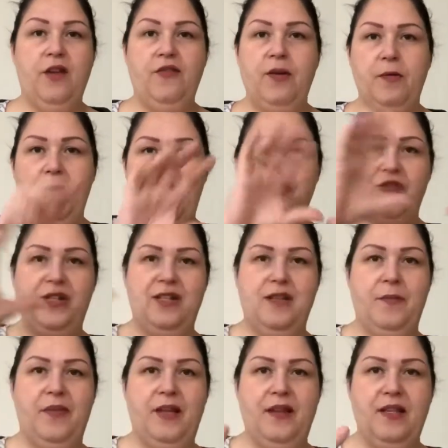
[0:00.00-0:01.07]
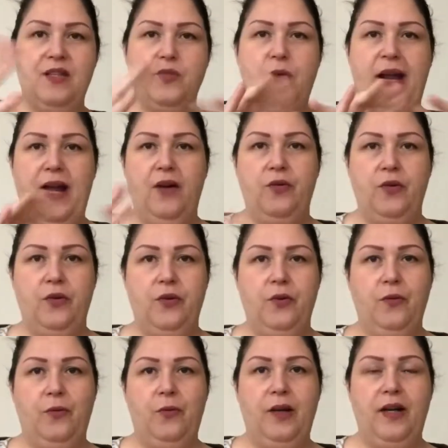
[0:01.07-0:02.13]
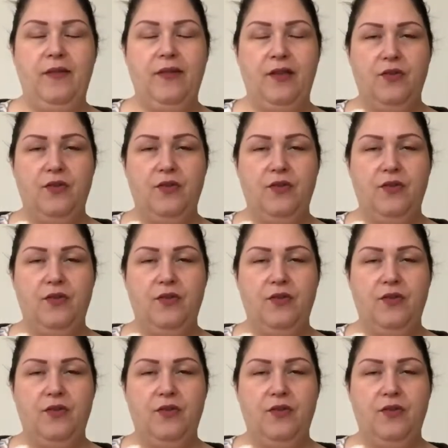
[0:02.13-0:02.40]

if you're measuring something that's round or whatever.